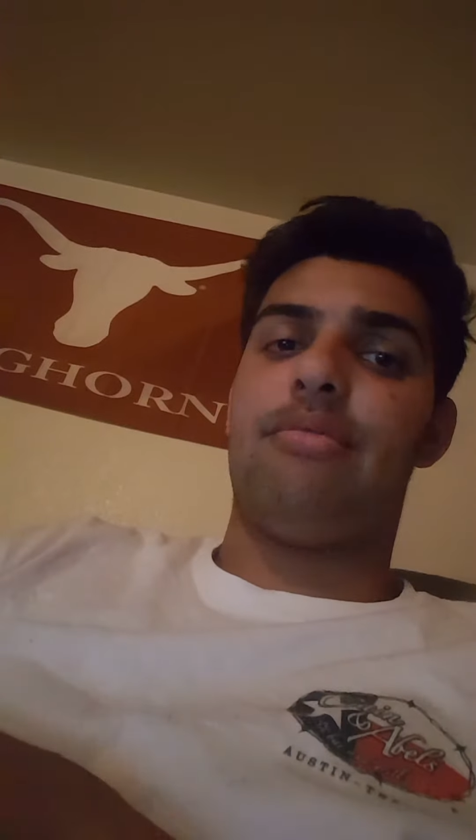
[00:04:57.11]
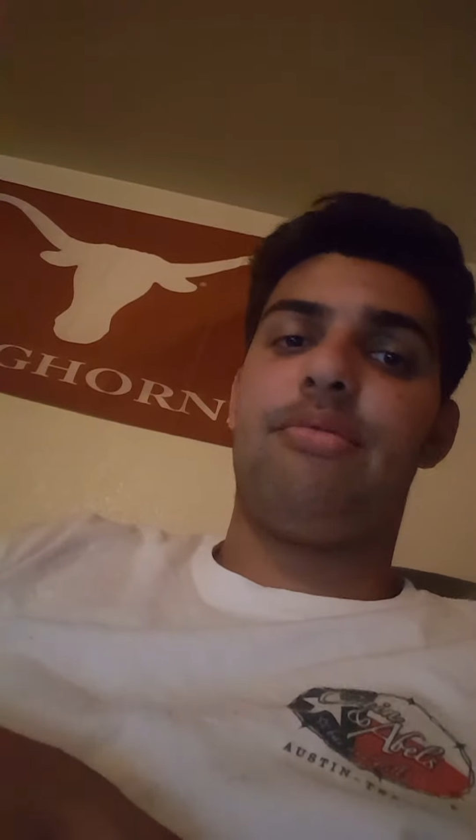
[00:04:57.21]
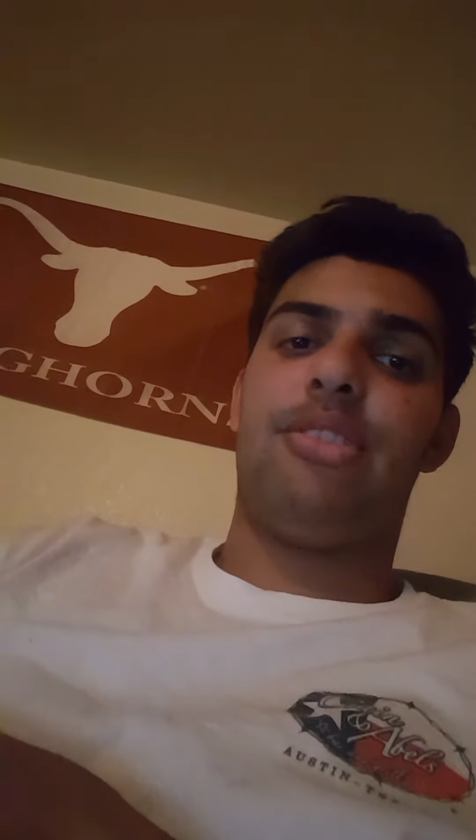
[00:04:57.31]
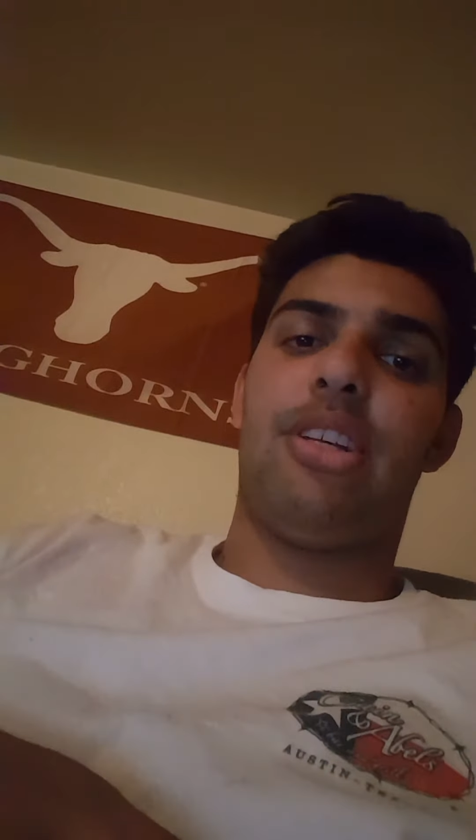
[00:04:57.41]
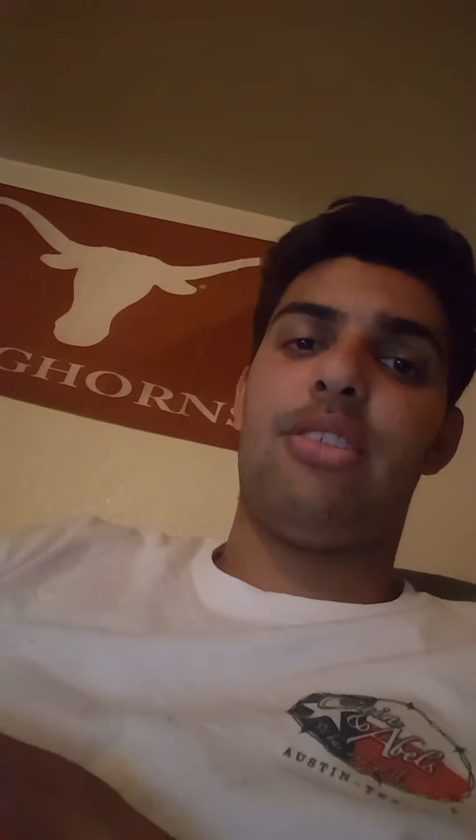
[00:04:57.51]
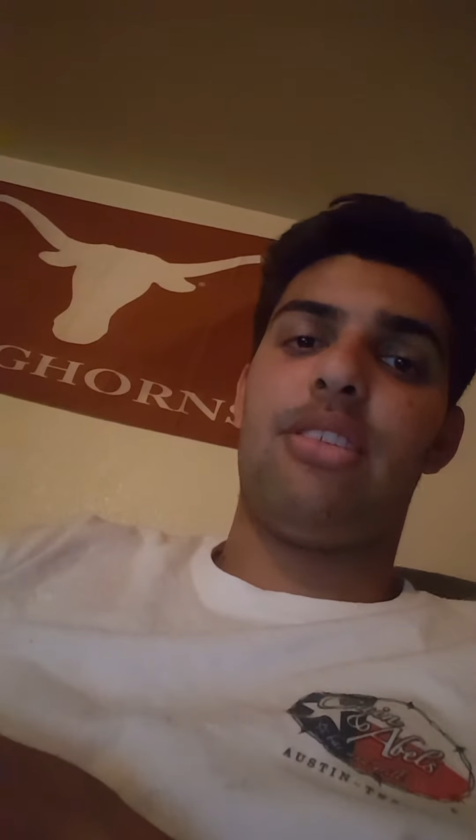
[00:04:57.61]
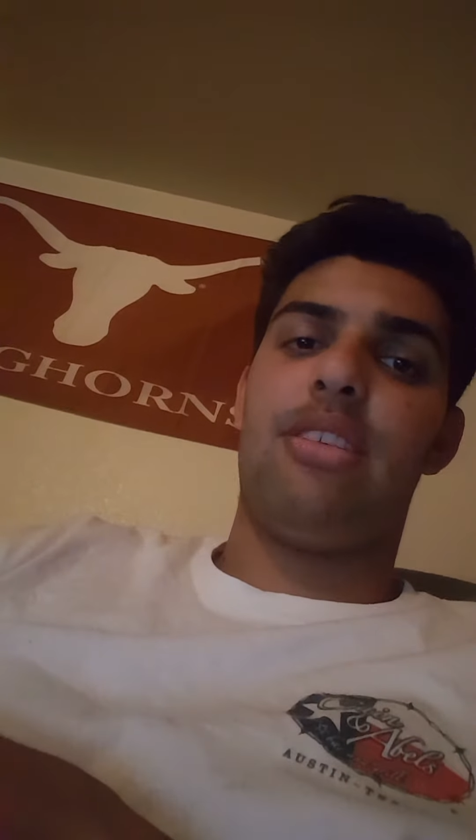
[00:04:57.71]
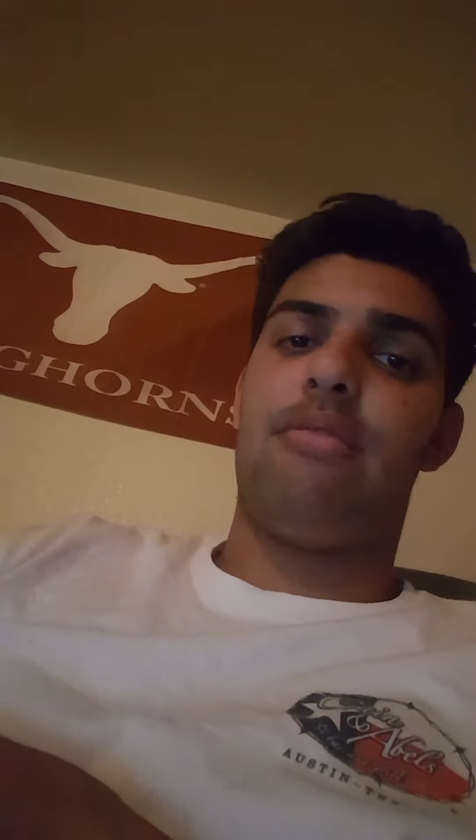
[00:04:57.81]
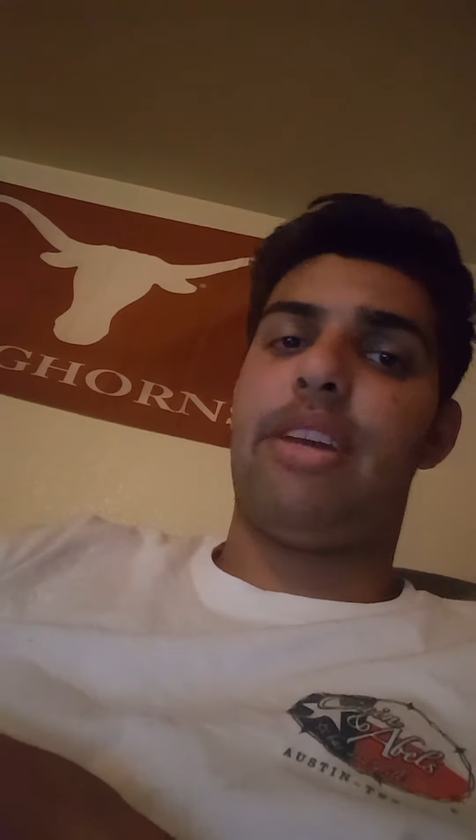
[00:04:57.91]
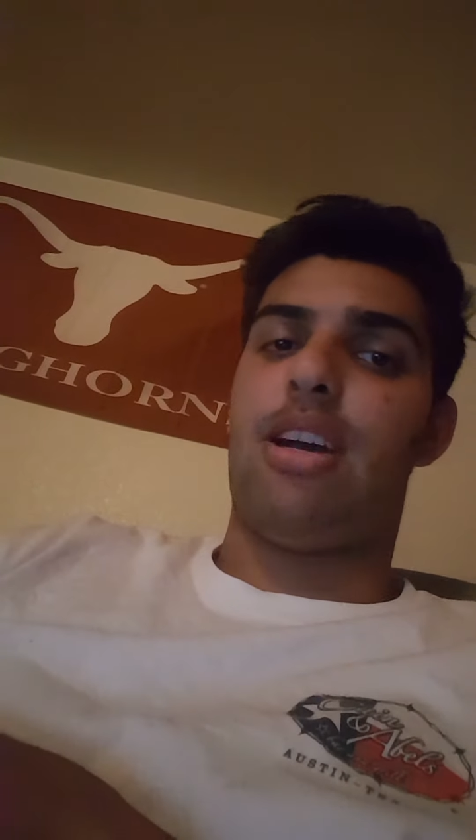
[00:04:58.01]
Chelsea,
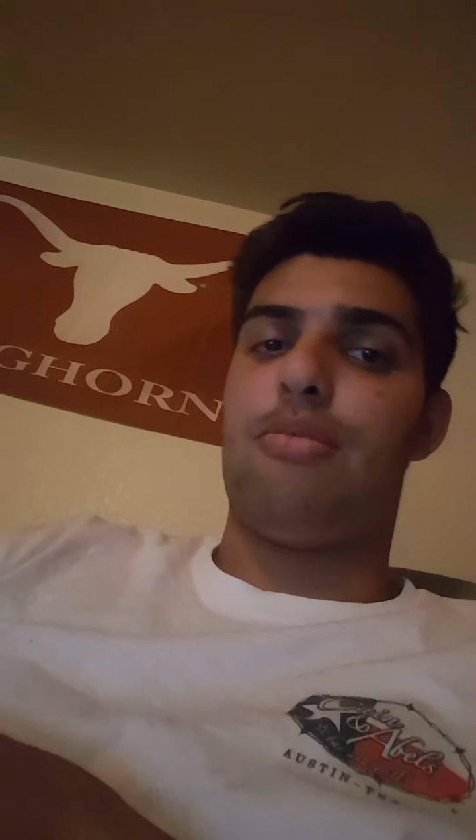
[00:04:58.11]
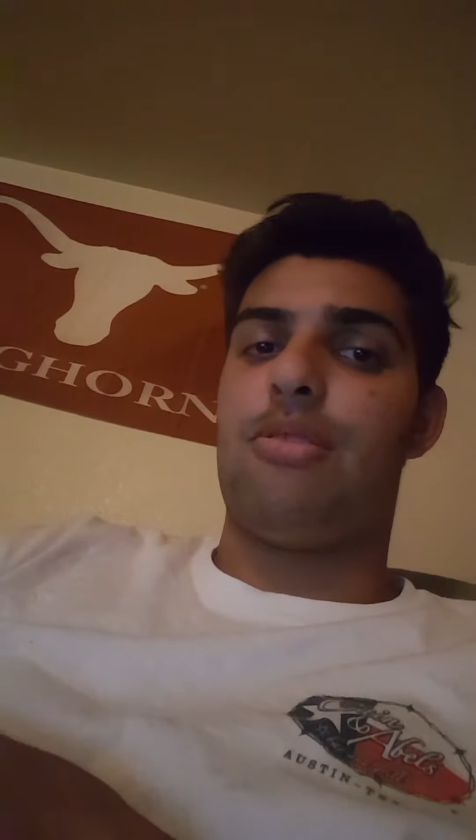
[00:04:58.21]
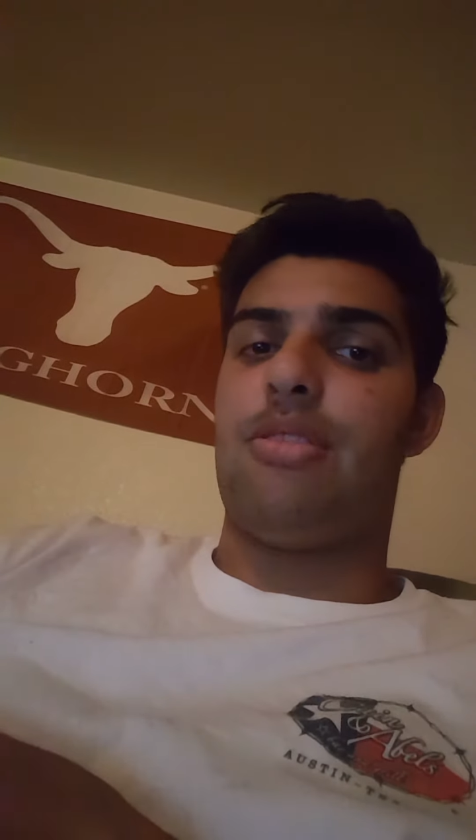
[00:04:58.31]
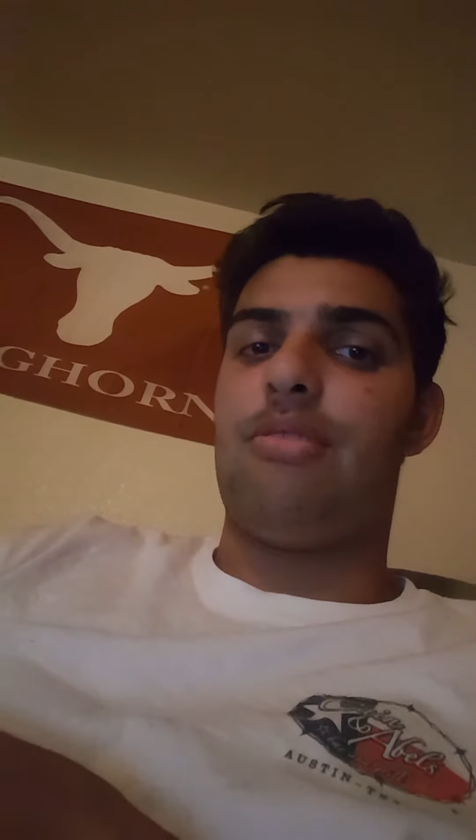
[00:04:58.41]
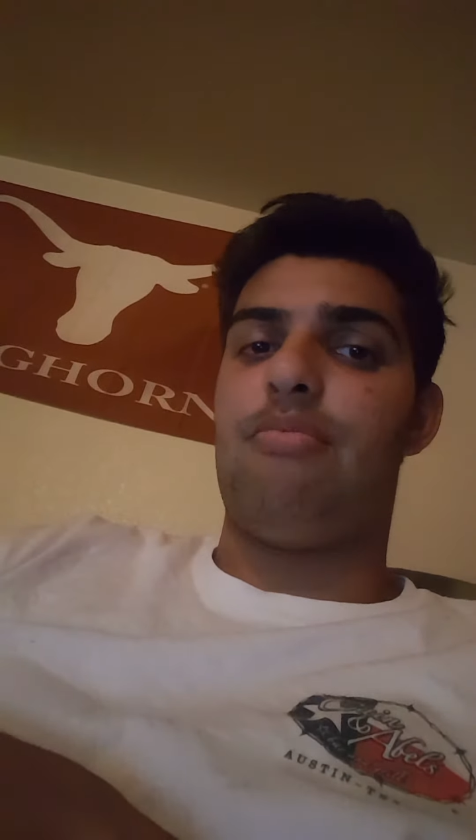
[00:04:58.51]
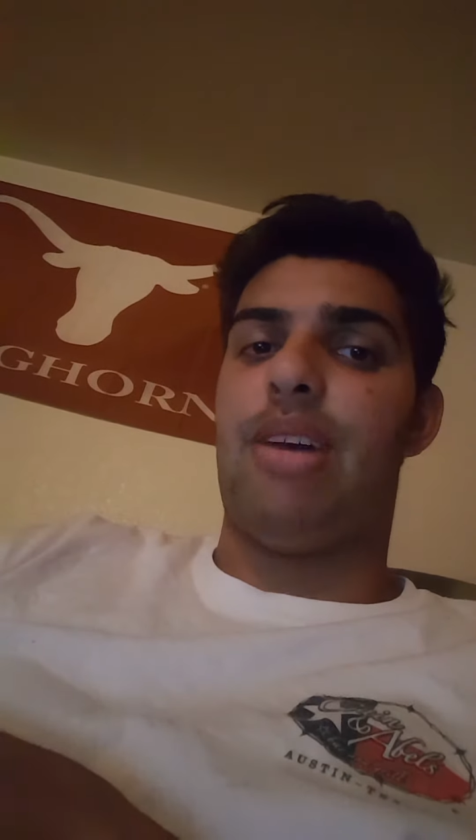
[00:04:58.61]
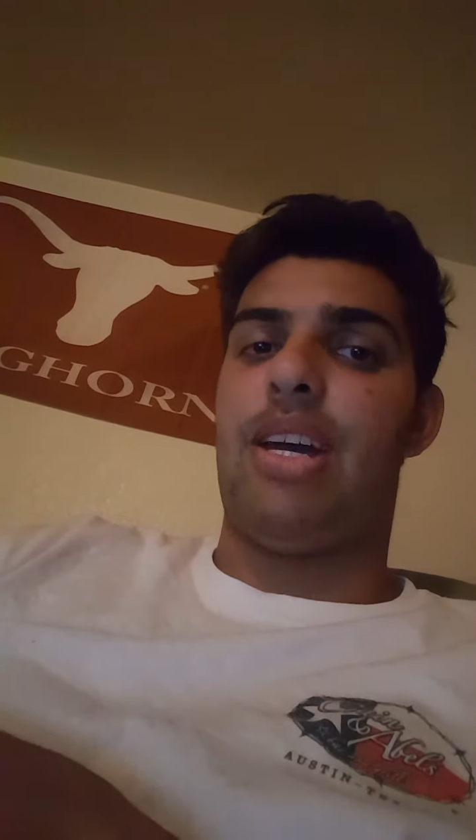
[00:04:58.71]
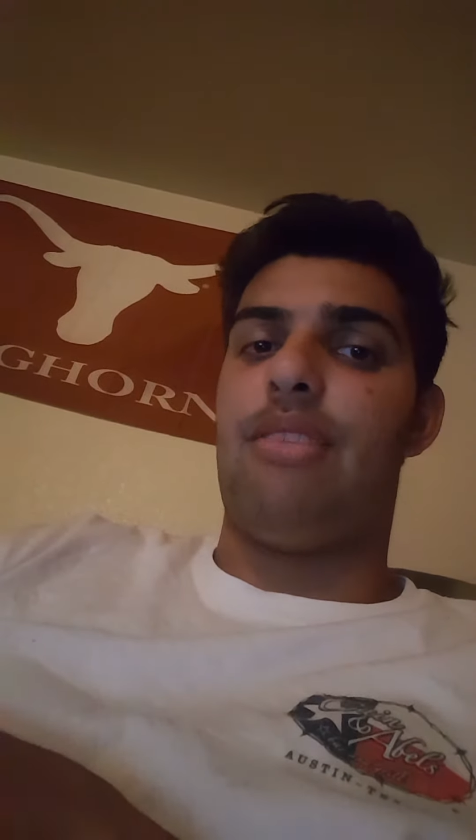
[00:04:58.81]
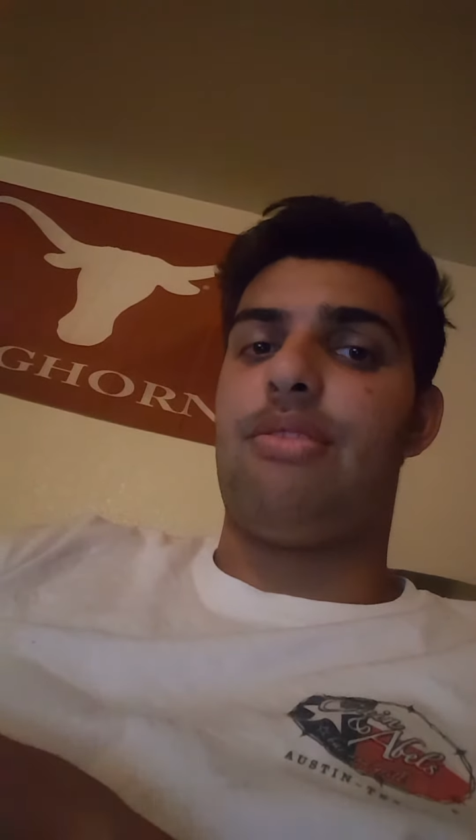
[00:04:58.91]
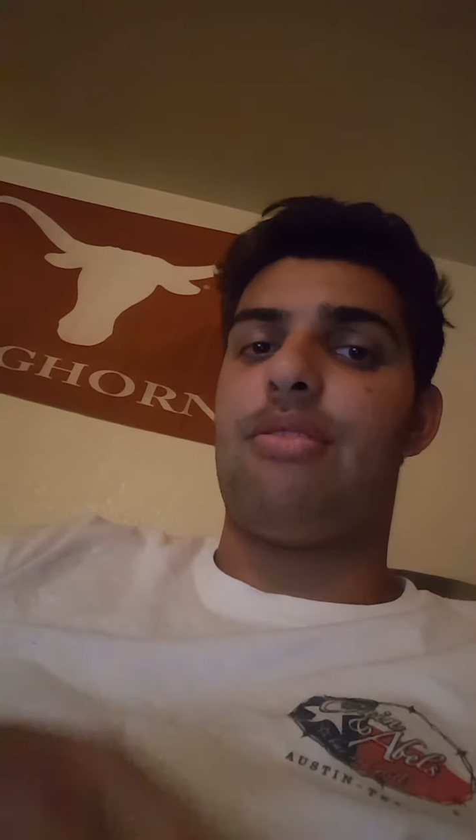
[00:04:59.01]
Cowboys,
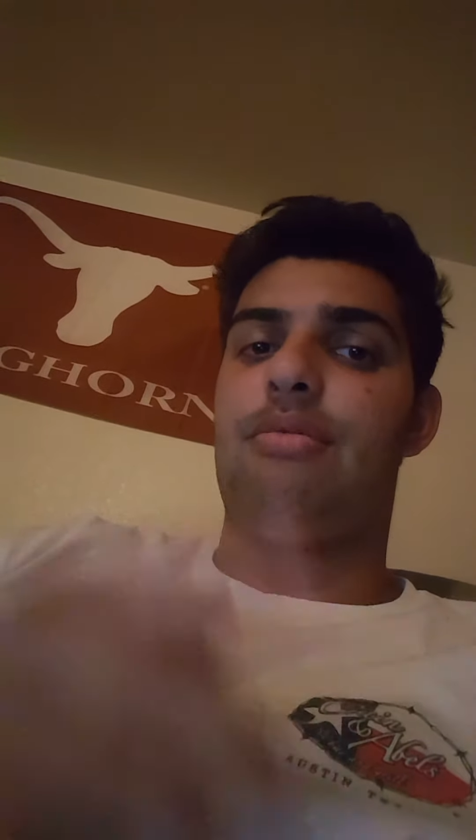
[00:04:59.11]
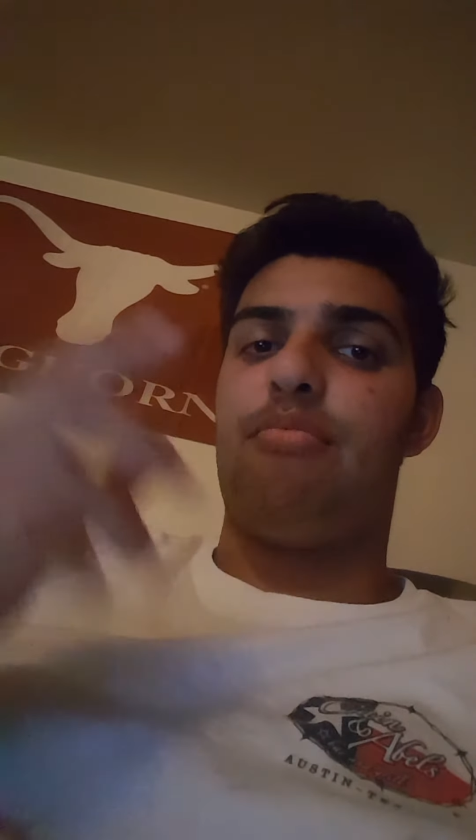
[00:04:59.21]
Mavs,